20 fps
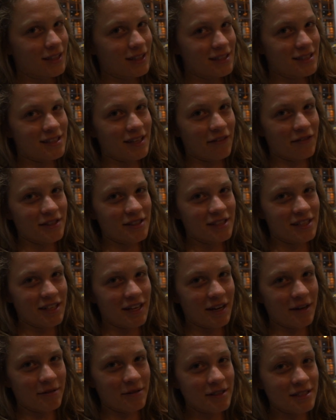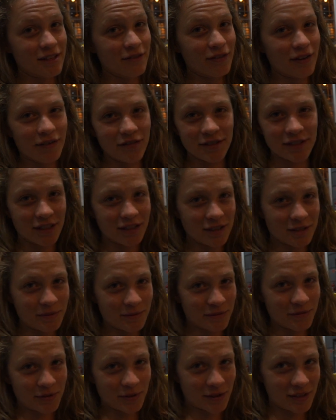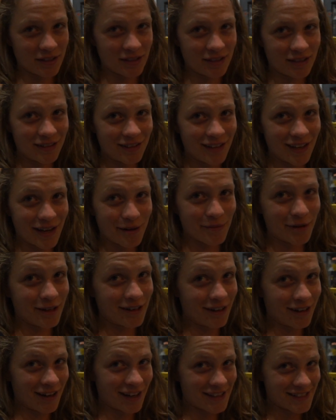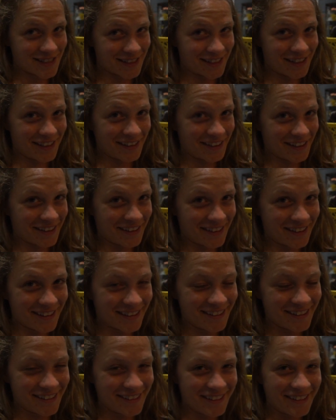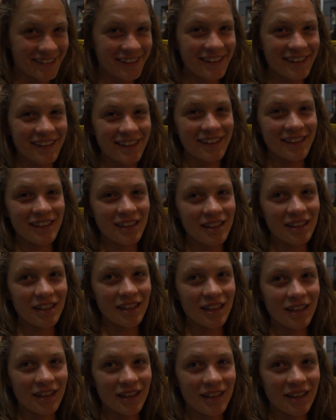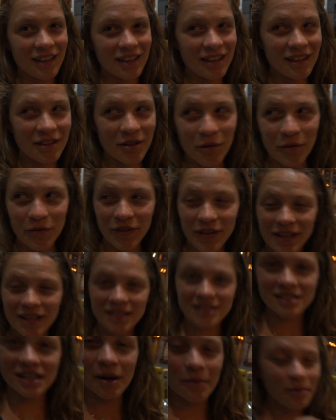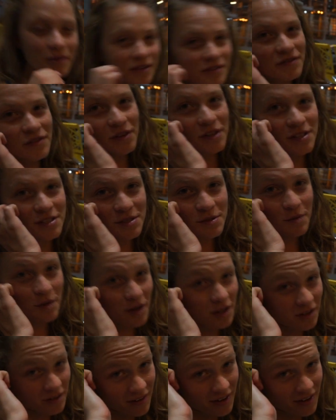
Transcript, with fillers: that's 17 hours. I've never done this before. Hammer hasn't either. And hopefully they stop enough for us to walk